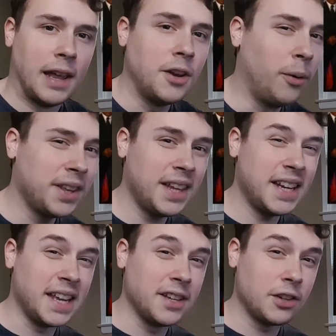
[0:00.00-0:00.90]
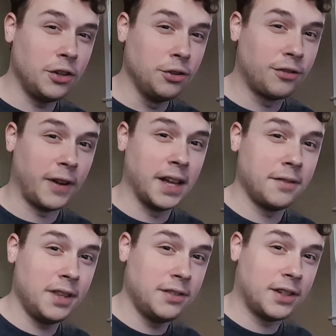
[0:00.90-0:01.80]
And knowing that he is a huge
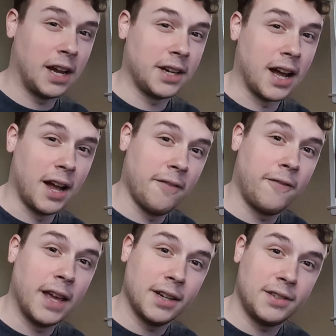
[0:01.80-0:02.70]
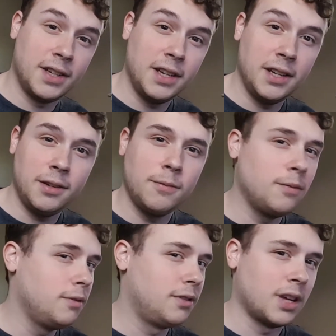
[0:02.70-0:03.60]
fan of these kind of high fantasy
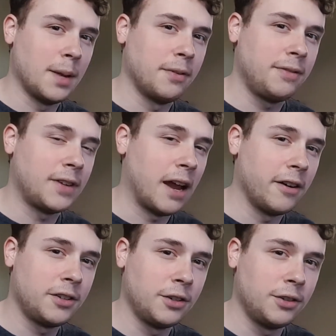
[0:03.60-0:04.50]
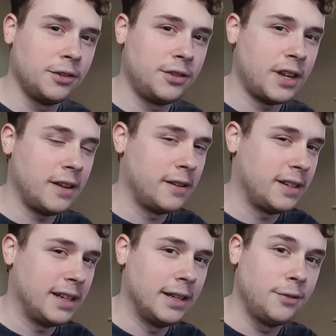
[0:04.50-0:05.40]
type of characters,
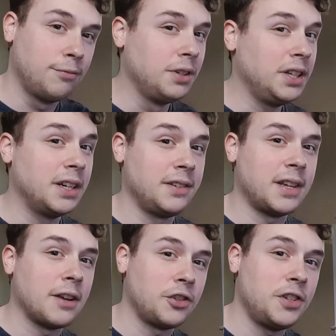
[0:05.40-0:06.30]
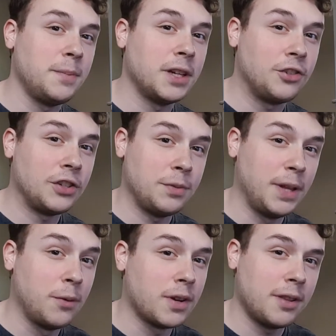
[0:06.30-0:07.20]
it's really nice to actually see him get a chance to
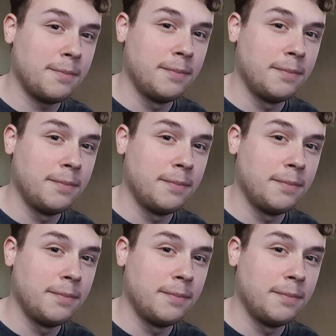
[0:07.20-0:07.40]
play one of